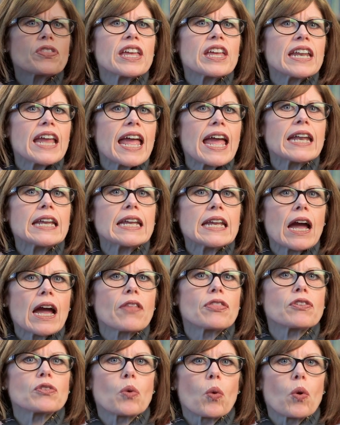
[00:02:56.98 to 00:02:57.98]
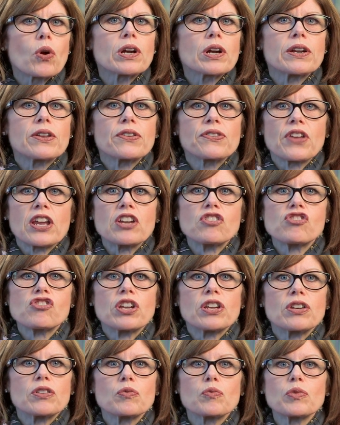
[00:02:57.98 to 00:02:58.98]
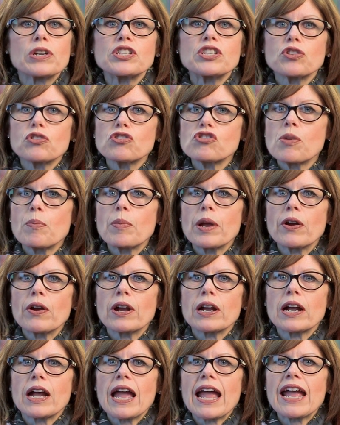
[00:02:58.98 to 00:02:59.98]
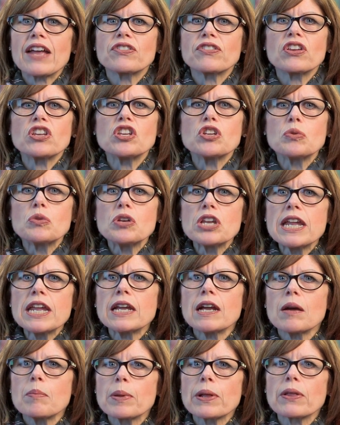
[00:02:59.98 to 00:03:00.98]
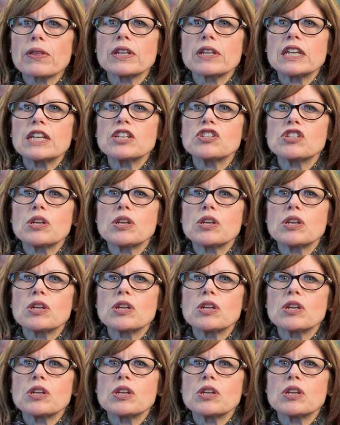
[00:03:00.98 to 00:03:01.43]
than any other organization, Research America has a unique ability